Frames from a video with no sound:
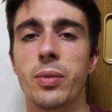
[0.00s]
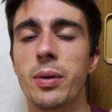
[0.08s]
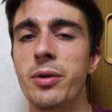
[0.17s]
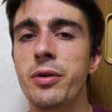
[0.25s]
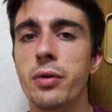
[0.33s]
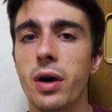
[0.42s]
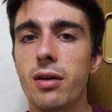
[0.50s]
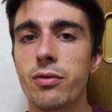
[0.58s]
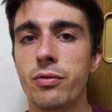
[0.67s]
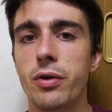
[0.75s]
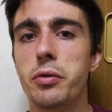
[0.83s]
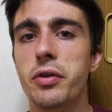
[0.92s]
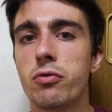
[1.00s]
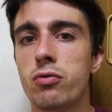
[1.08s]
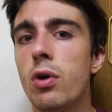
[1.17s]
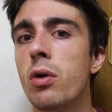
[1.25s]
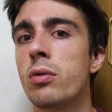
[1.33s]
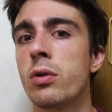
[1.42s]
Maybe you have a very
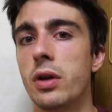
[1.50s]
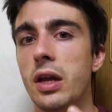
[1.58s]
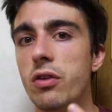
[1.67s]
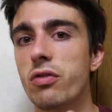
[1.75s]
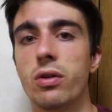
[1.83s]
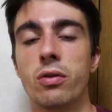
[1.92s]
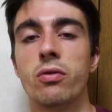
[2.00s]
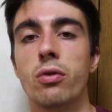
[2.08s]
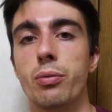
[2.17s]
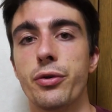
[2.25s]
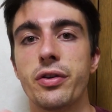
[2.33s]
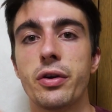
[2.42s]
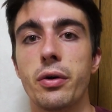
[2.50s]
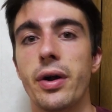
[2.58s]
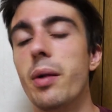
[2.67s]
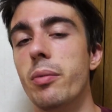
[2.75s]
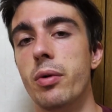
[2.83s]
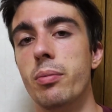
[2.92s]
strong connection to a particular
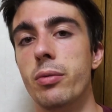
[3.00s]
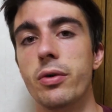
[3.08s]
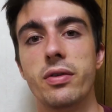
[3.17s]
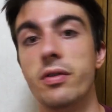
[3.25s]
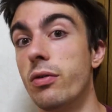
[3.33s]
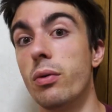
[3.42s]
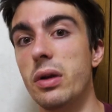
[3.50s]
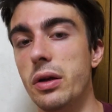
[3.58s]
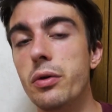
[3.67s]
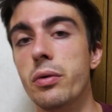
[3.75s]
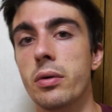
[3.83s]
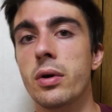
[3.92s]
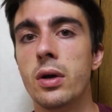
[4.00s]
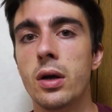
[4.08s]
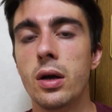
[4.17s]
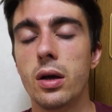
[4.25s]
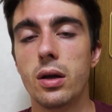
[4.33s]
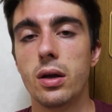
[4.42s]
album, but it's only you.
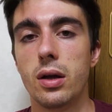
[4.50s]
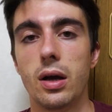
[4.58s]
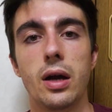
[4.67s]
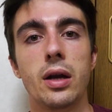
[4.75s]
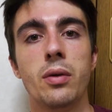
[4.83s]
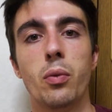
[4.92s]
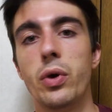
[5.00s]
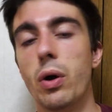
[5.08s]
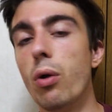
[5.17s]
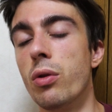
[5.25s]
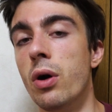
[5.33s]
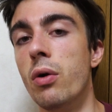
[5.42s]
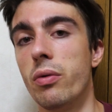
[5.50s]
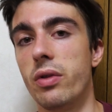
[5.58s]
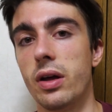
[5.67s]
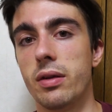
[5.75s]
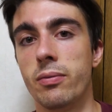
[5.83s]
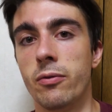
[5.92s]
And we all know
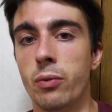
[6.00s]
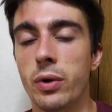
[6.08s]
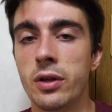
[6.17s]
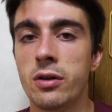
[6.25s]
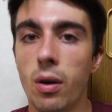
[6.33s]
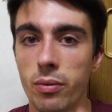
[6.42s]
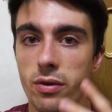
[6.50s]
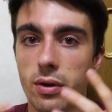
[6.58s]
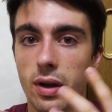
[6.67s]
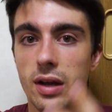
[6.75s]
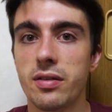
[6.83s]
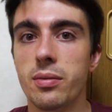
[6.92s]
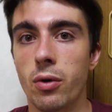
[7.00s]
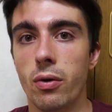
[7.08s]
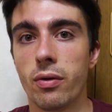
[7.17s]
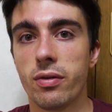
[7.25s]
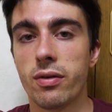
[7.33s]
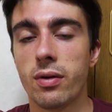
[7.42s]
that when it comes to
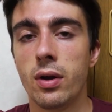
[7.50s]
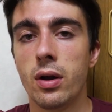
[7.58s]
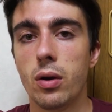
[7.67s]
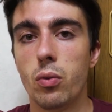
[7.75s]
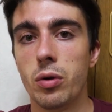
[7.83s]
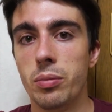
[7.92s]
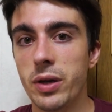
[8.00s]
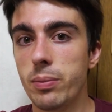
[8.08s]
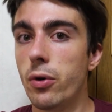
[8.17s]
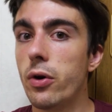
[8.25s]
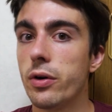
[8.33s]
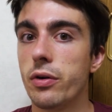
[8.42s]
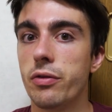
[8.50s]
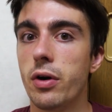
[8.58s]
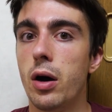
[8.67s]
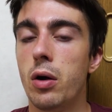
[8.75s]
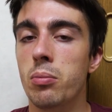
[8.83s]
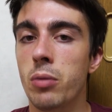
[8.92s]
collectibles, one big part of
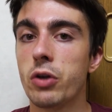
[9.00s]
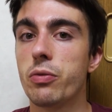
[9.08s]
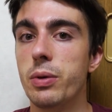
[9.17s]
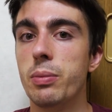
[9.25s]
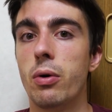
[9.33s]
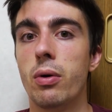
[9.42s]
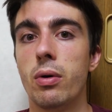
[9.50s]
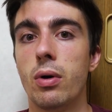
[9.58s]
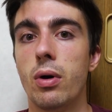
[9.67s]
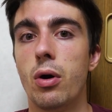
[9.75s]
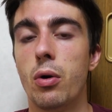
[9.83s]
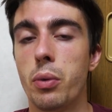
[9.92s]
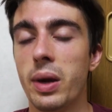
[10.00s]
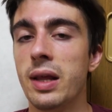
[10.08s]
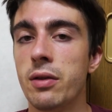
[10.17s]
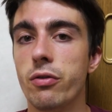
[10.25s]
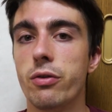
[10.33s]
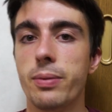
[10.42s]
how much people are
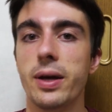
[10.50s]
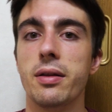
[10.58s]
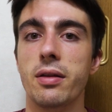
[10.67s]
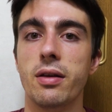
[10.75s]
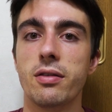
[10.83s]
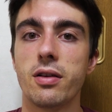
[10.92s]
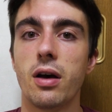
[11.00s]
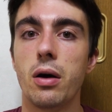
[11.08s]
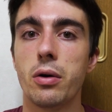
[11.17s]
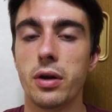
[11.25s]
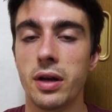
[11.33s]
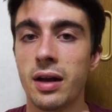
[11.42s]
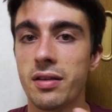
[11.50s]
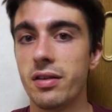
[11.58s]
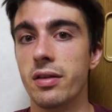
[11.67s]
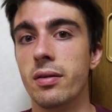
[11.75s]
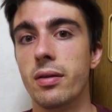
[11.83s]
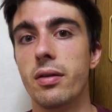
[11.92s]
willing to spend is how
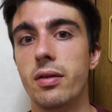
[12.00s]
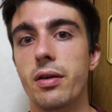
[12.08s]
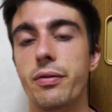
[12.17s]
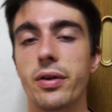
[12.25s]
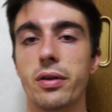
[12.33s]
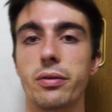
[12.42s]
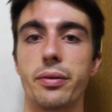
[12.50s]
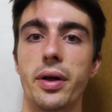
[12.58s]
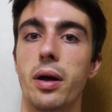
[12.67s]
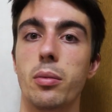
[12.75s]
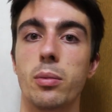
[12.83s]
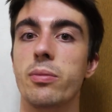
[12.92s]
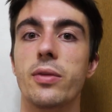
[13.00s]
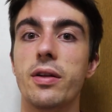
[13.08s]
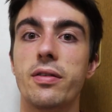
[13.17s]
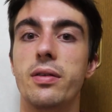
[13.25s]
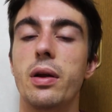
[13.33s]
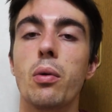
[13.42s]
connected they feel to the album.
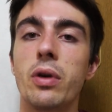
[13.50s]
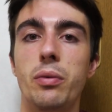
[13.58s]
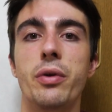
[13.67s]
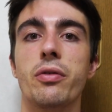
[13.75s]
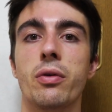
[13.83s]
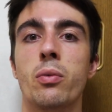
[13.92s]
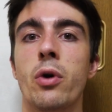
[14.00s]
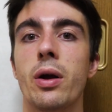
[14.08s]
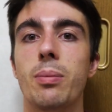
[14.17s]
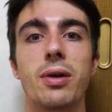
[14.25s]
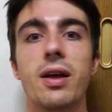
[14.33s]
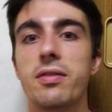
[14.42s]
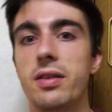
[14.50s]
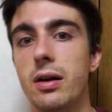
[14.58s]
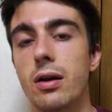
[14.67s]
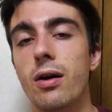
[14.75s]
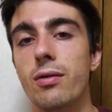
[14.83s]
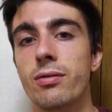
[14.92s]
That's the only reason why Plastic
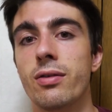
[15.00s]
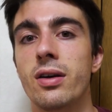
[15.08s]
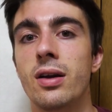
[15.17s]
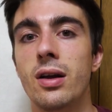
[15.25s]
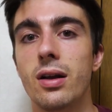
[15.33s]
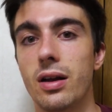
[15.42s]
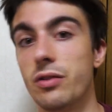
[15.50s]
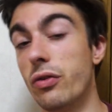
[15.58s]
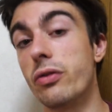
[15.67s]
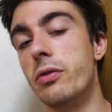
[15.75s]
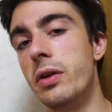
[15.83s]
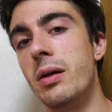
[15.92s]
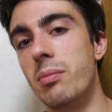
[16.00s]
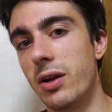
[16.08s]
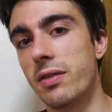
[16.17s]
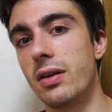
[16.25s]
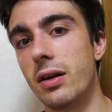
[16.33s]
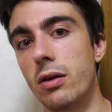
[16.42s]
Love, like just the name
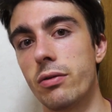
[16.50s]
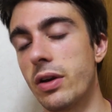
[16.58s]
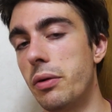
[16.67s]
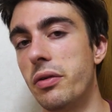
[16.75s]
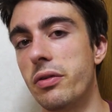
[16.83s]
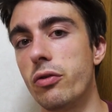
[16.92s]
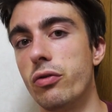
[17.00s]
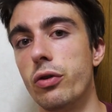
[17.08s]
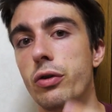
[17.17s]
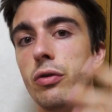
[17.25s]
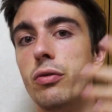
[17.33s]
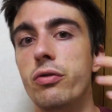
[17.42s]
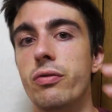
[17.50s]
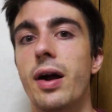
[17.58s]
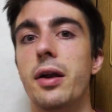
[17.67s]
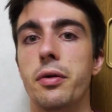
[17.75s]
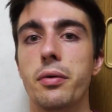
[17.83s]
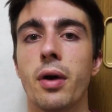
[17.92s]
Plastic Love, carries such a huge
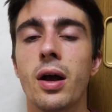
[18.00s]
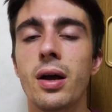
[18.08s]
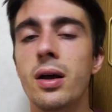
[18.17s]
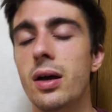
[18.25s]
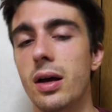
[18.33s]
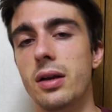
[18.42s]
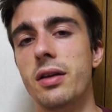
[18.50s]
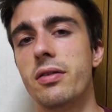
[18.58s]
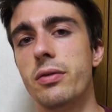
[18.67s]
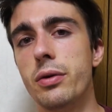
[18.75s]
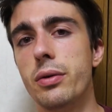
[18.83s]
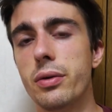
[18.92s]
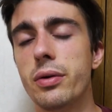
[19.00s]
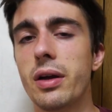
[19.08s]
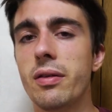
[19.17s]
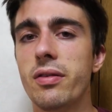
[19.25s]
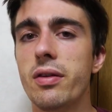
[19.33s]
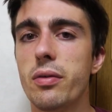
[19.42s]
value. And it's you
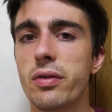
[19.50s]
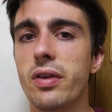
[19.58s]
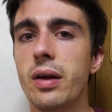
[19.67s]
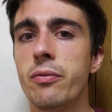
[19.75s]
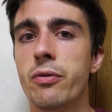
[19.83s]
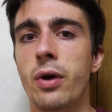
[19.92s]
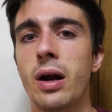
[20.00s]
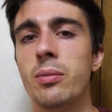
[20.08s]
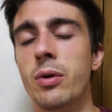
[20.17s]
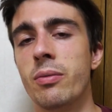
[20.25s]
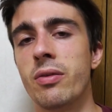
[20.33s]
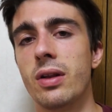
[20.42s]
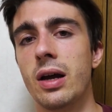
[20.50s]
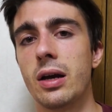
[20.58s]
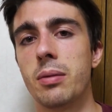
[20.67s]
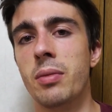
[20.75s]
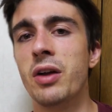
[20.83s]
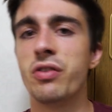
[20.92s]
can see the same for albums
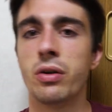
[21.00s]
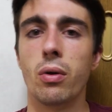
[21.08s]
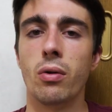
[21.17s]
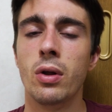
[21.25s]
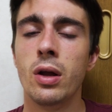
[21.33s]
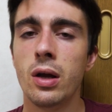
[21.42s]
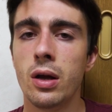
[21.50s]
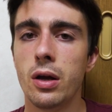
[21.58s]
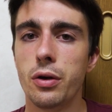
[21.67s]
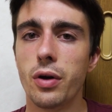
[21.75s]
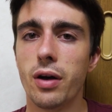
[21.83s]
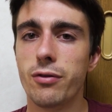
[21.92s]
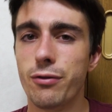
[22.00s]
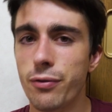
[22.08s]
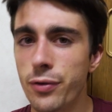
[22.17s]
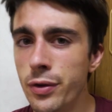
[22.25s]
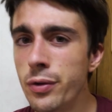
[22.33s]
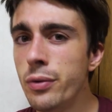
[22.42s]
like Magical. You have a
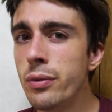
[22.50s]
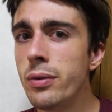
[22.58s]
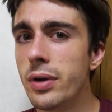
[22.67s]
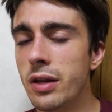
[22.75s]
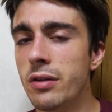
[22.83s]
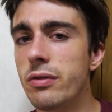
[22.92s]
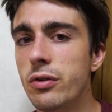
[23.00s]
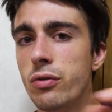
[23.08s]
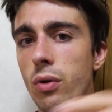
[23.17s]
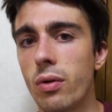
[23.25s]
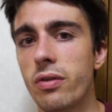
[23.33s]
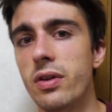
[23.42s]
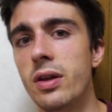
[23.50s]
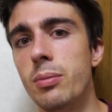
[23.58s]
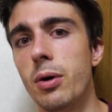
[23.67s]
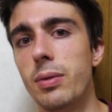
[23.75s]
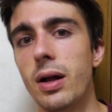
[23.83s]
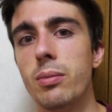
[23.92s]
few individual city
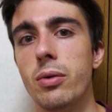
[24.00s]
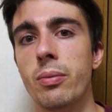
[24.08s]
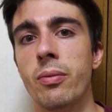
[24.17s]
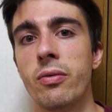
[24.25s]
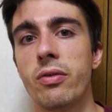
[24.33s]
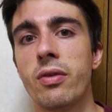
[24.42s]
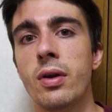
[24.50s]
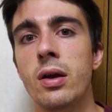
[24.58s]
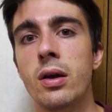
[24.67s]
pop albums